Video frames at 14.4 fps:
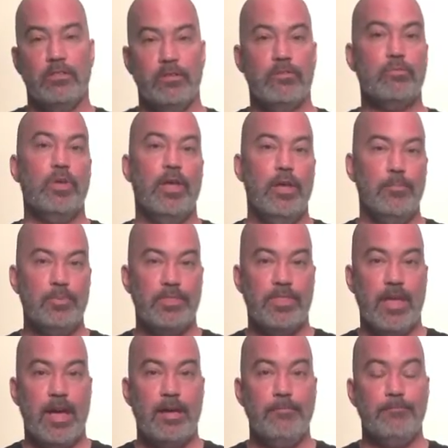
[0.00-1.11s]
This will help with
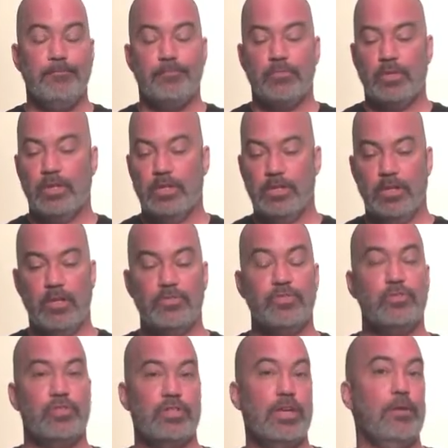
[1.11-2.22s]
that, and it'll
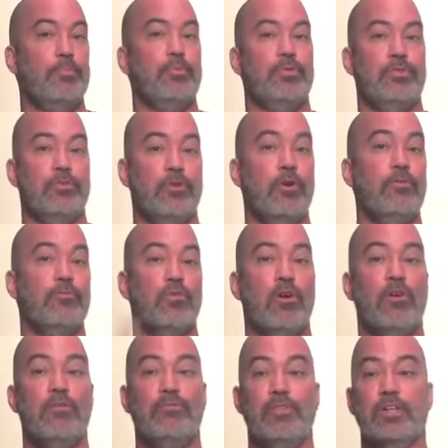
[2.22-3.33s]
also just help with your
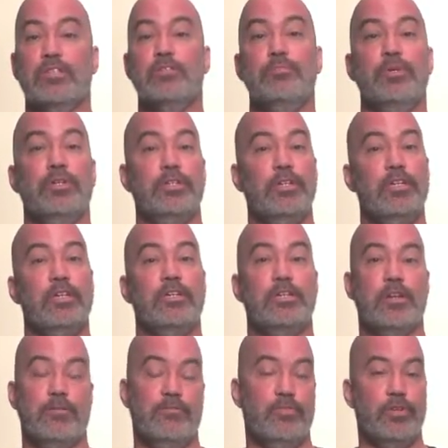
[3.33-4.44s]
overall flexibility and
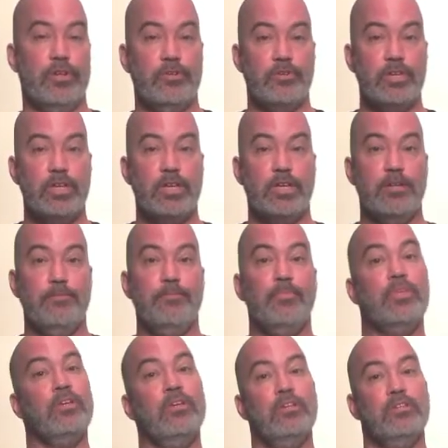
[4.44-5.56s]
comfort on your kit.
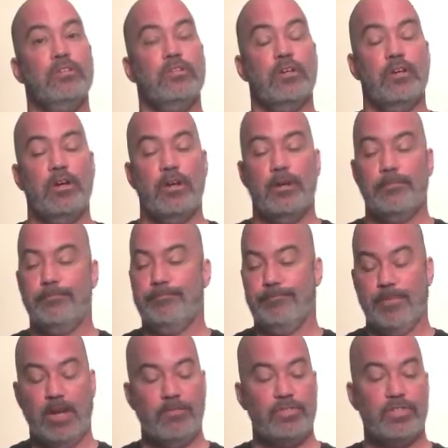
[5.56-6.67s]

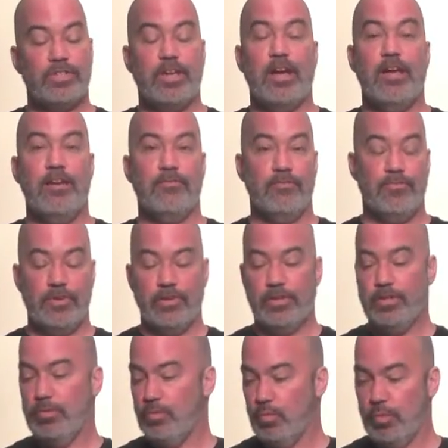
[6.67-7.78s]
Obviously, I have a
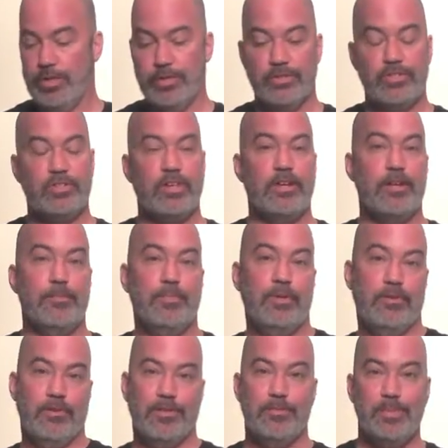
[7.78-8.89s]
very weird setup
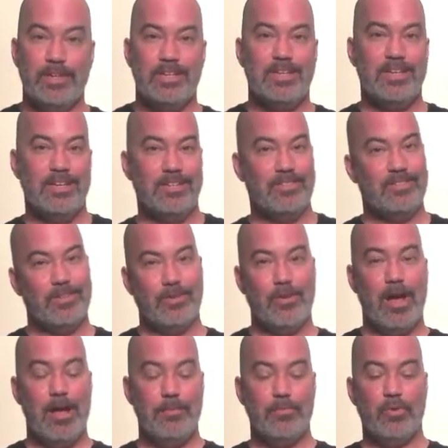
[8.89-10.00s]
here on the big kit, so
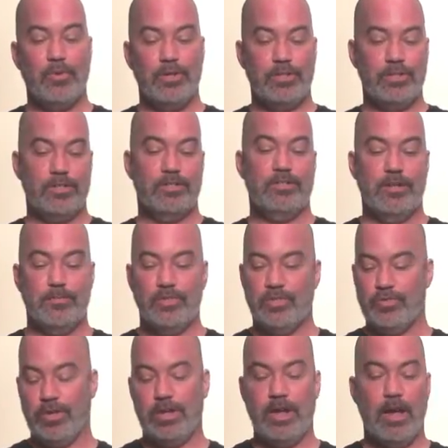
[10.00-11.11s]
I'm going to
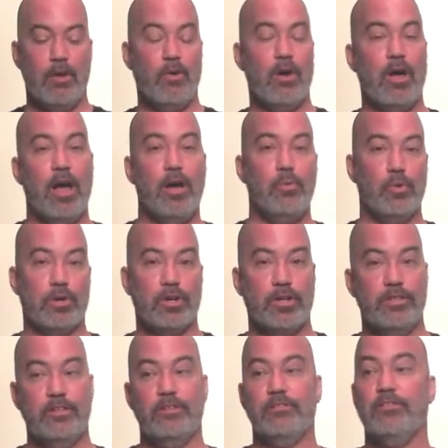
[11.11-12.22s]
demonstrate how I work
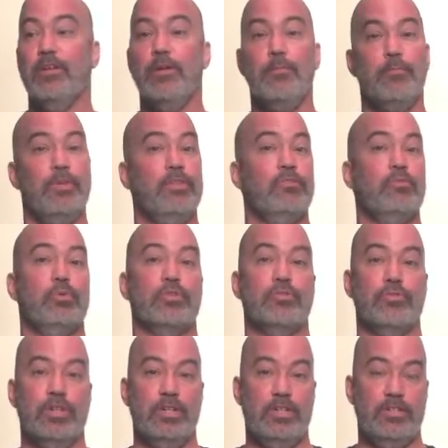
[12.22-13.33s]
on this, but this works
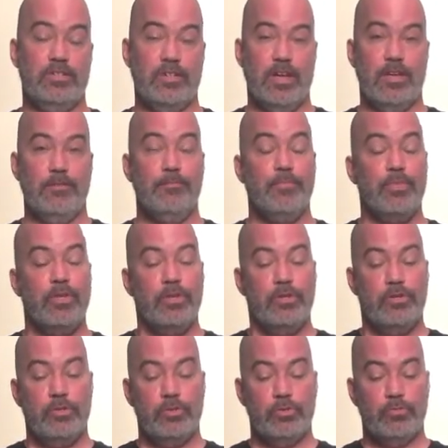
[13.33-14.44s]
for any set.
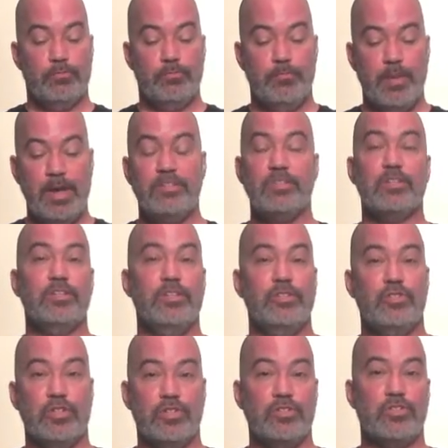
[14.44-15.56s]
You're basically
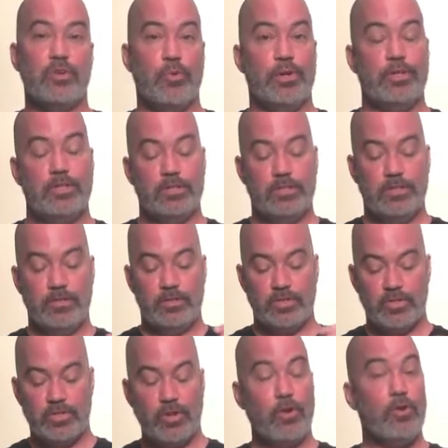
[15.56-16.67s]
just going to
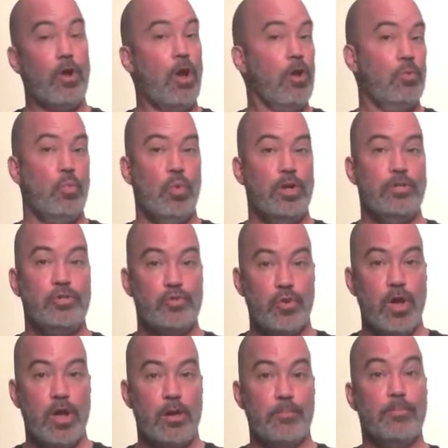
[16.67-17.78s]
start on one
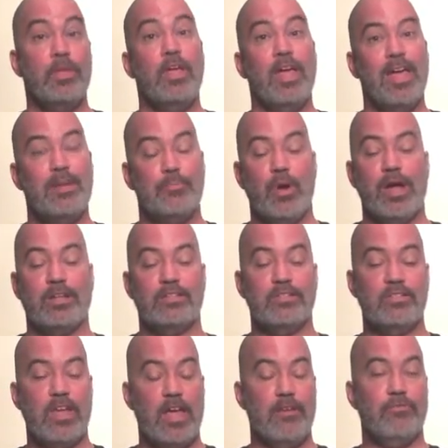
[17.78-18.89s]
drum and
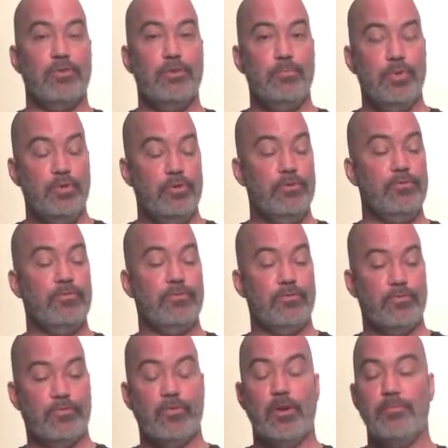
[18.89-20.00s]
practice every move
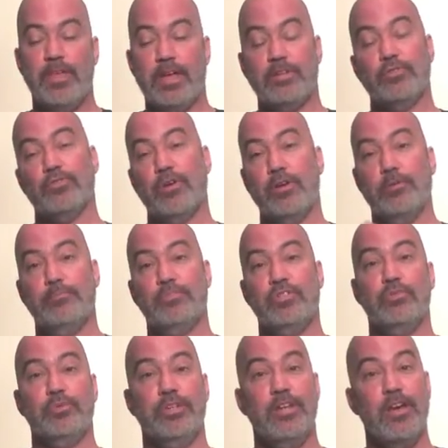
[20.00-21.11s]
from that drum
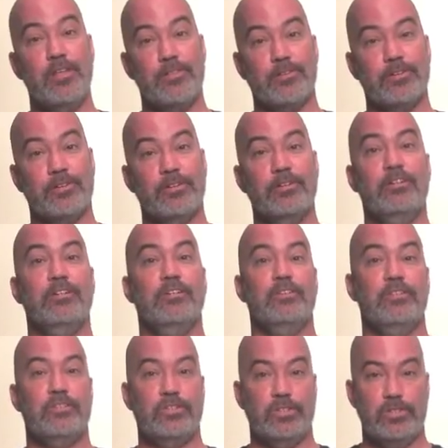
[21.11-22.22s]
to another
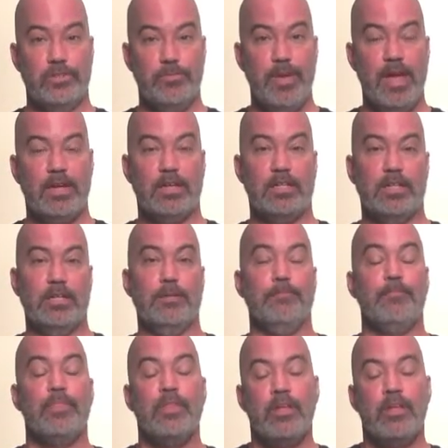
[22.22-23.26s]
systematically.